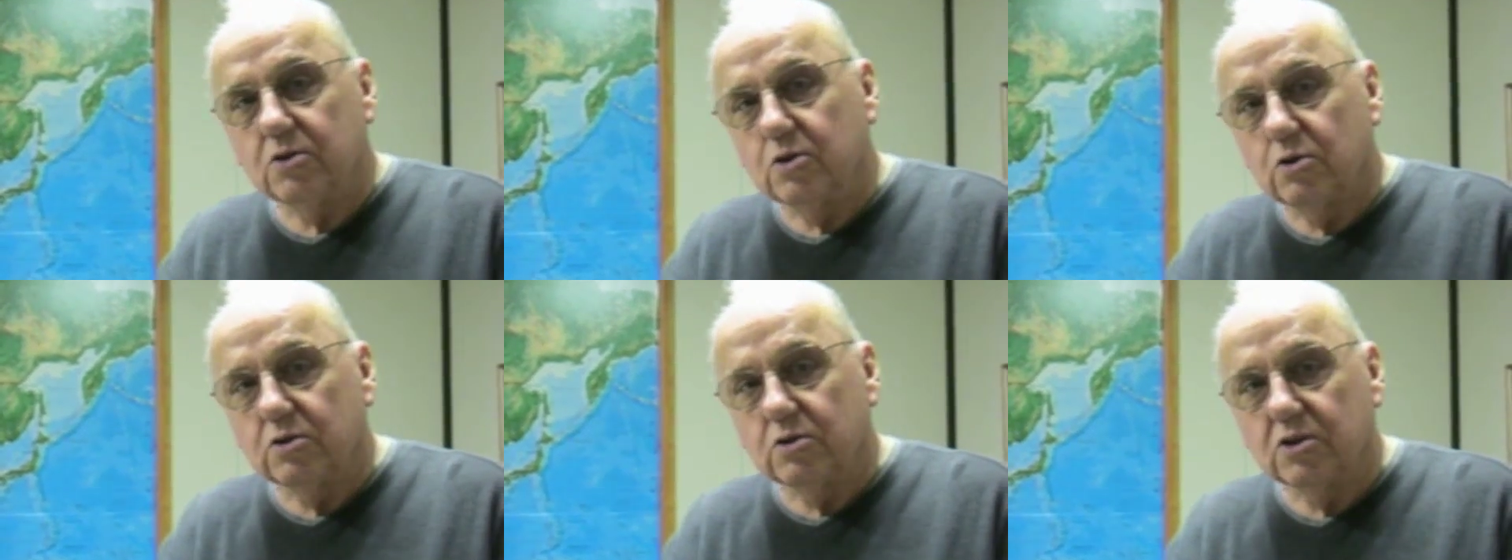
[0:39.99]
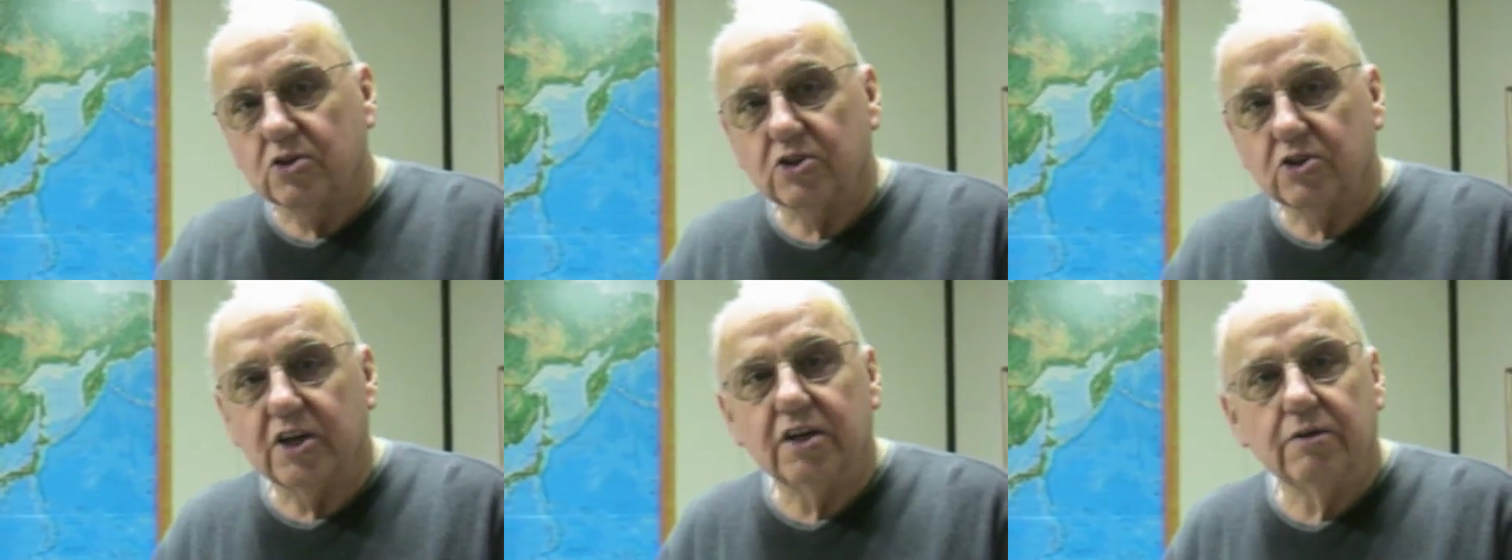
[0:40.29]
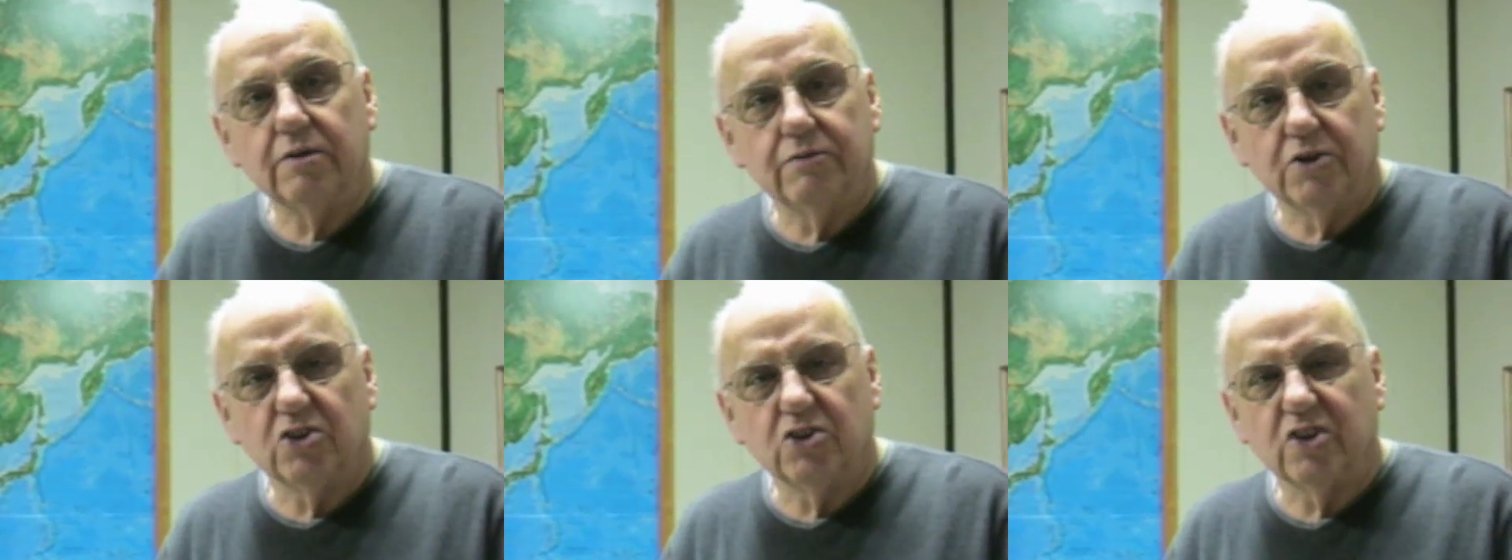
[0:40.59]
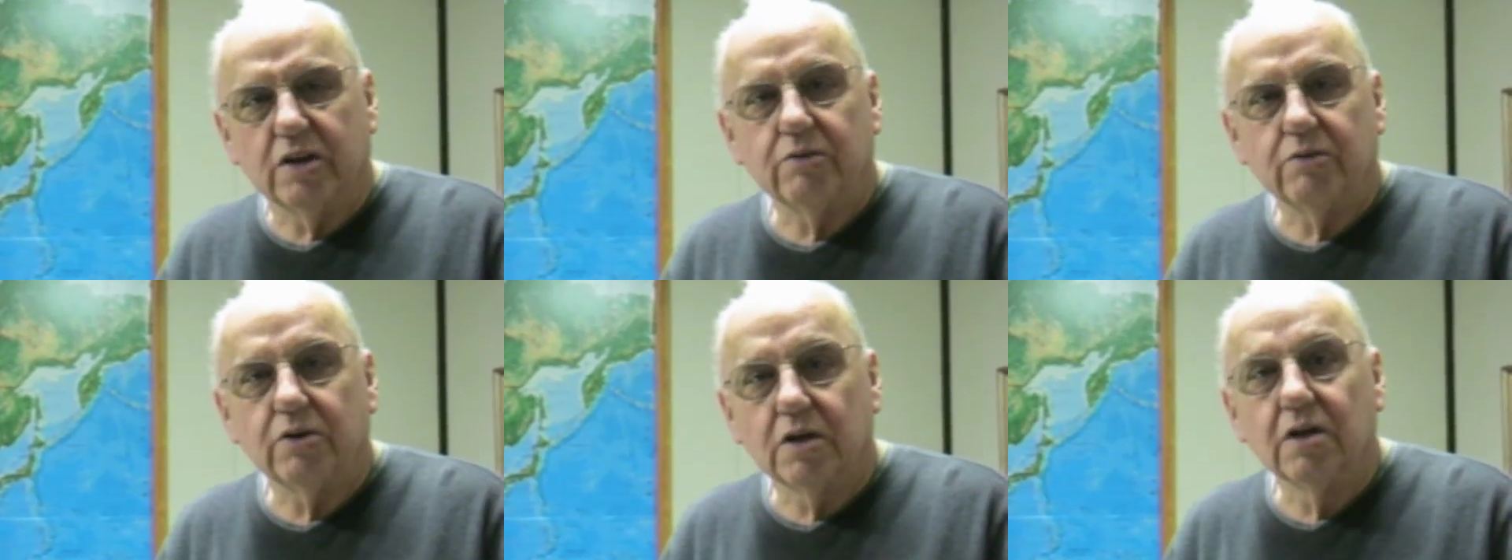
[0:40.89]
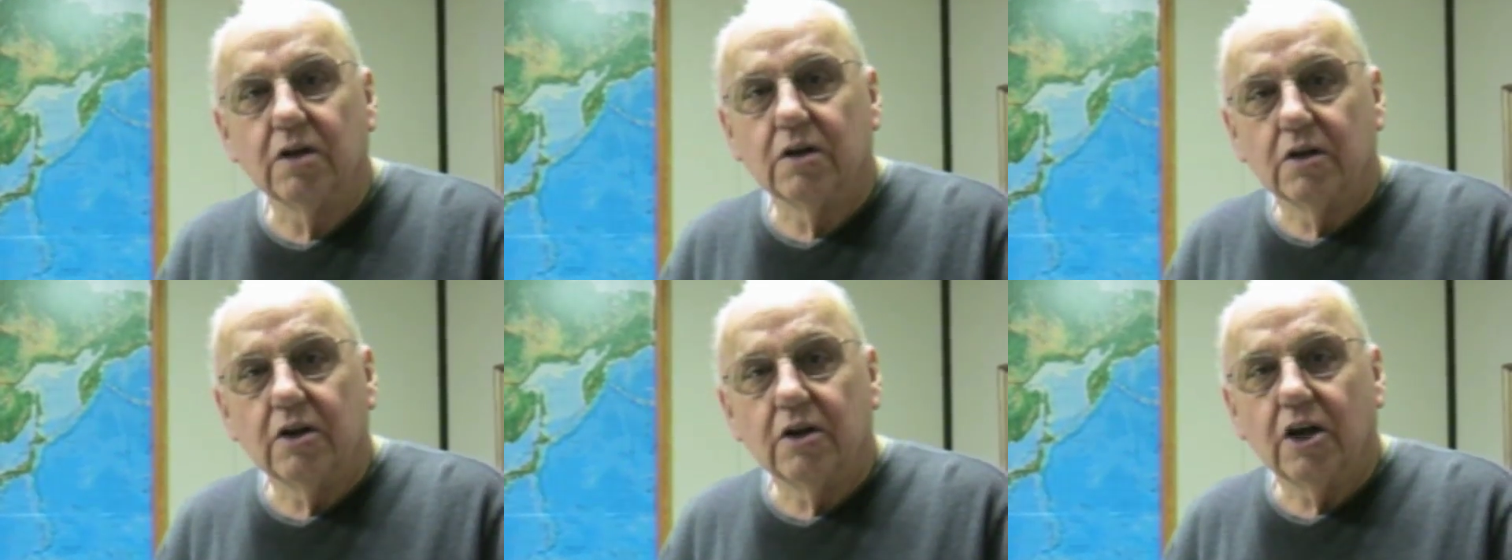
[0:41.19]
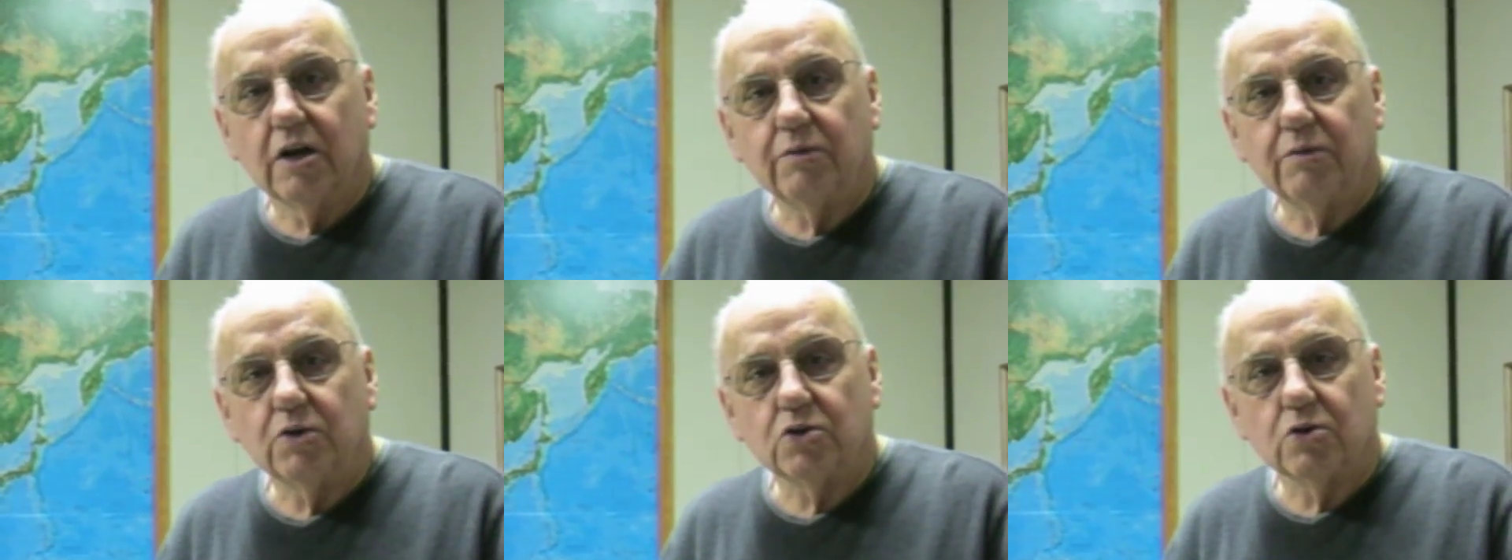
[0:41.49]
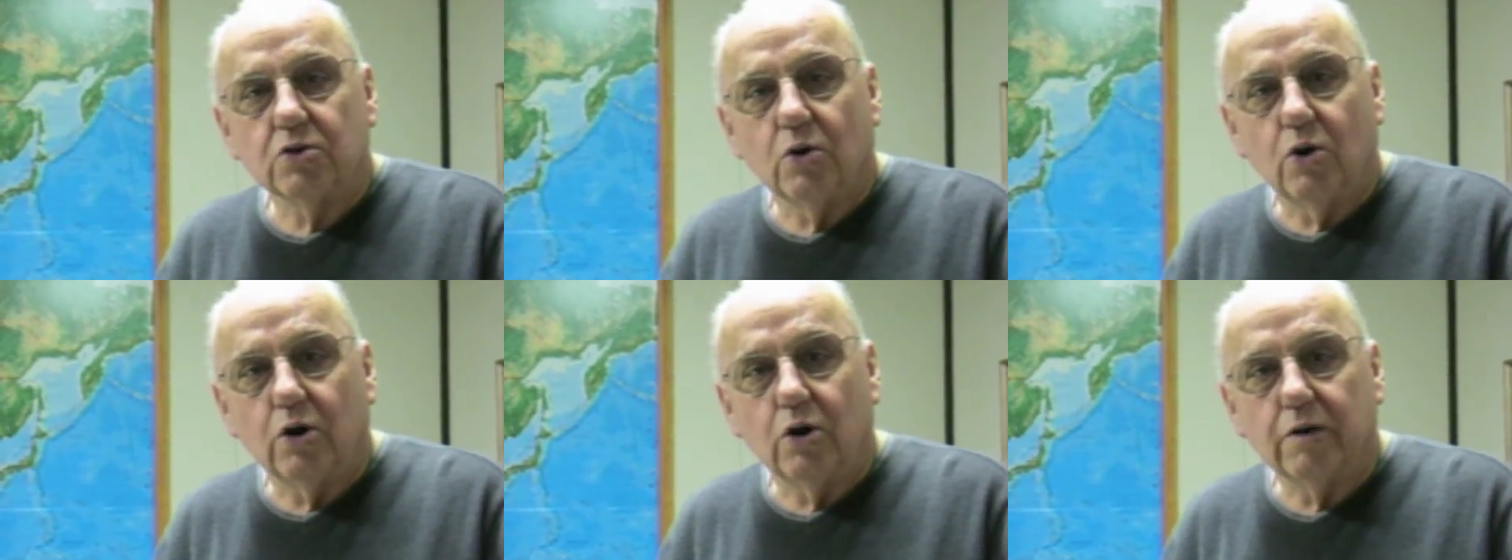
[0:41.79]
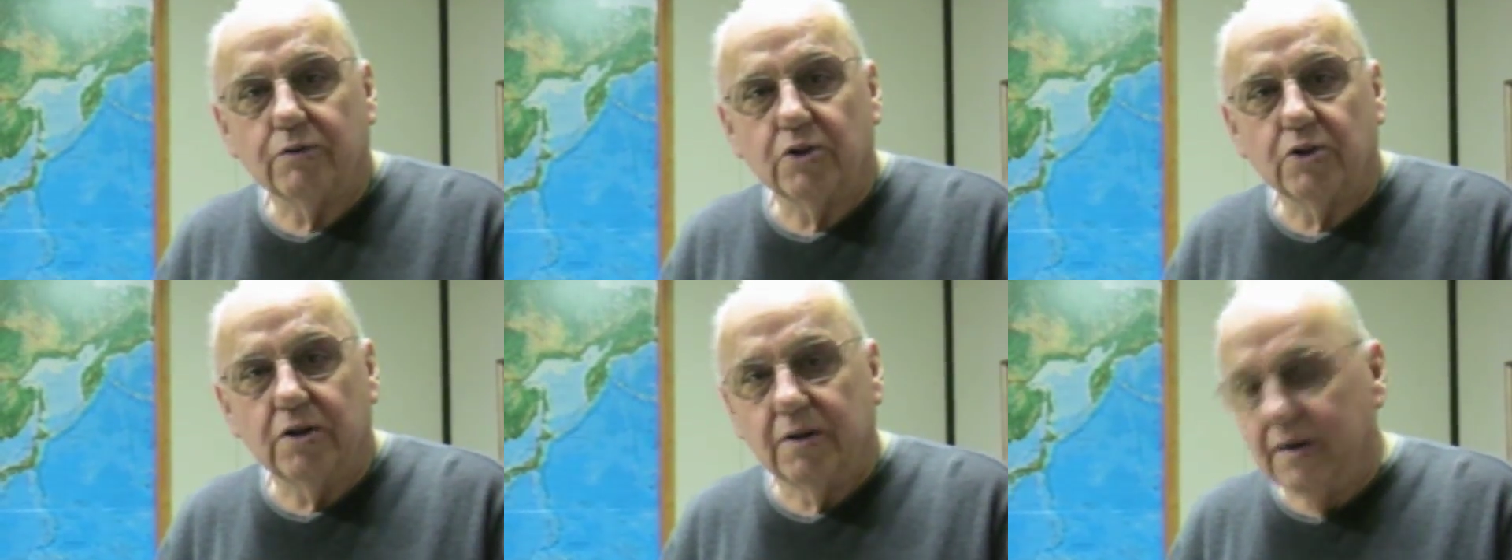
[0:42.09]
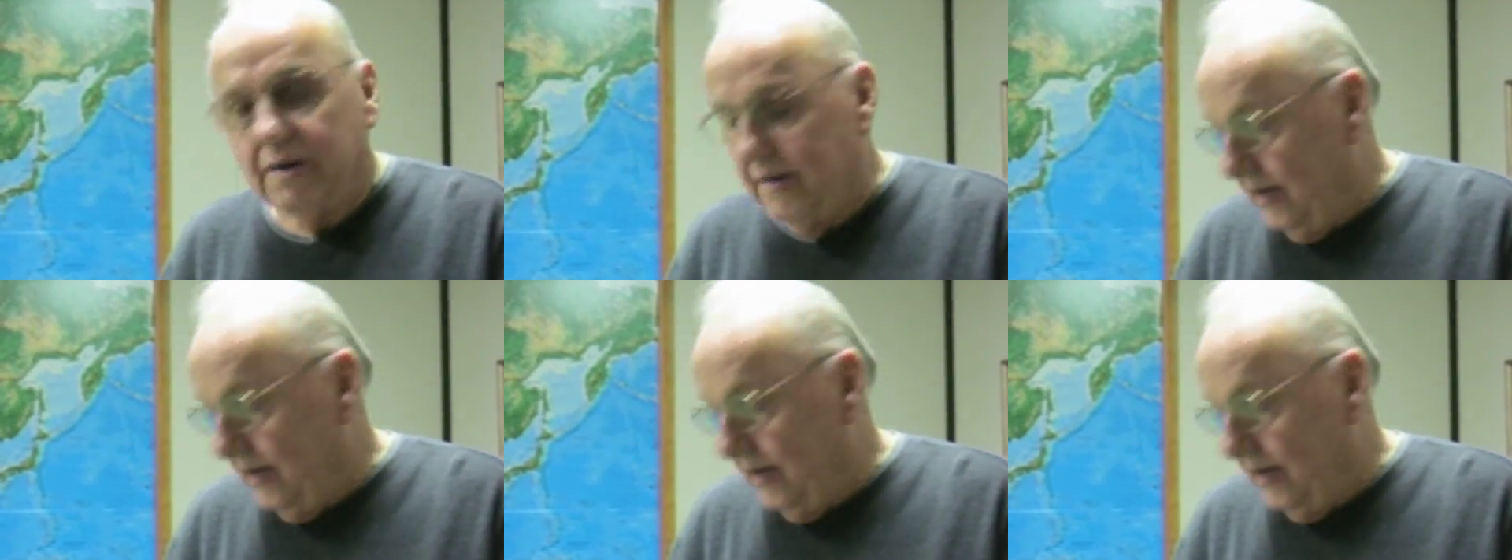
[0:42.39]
go to the site and visit every so often.